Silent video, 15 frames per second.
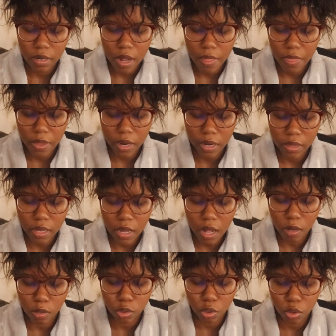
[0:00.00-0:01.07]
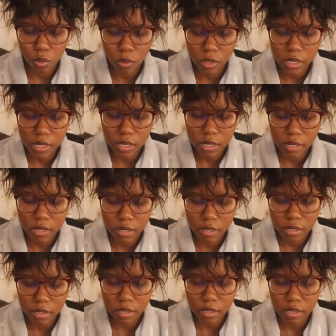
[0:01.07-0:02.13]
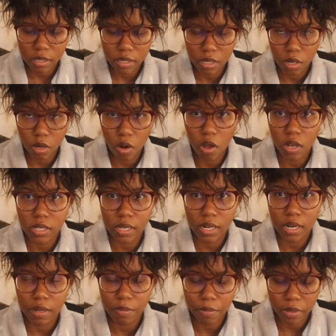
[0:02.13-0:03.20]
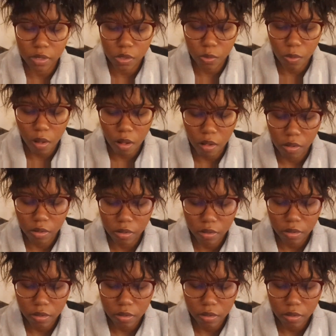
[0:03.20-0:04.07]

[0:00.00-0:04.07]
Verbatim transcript: and then I think I'll shorten the last clip as well